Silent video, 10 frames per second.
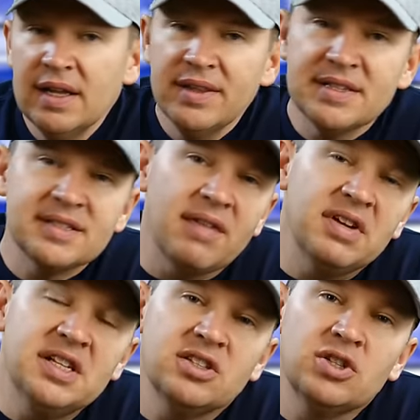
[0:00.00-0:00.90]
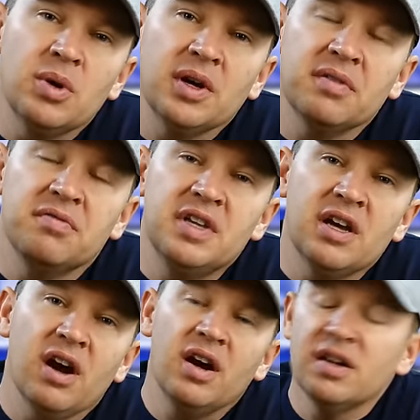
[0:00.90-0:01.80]
the 70 to 200
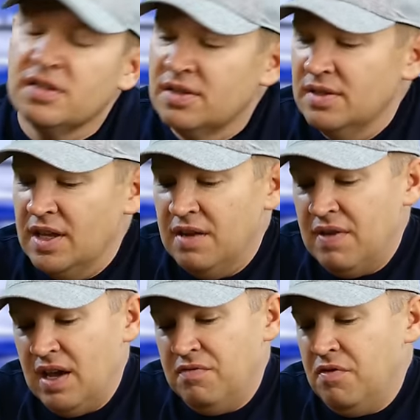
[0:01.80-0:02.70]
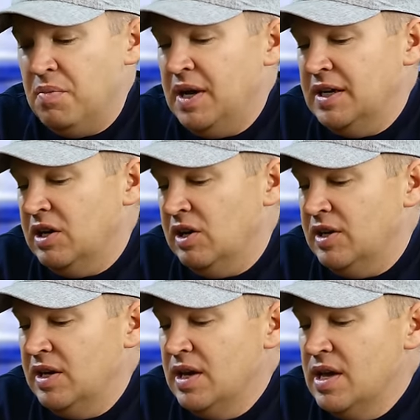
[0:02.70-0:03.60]
VRs that I've had from Nikon.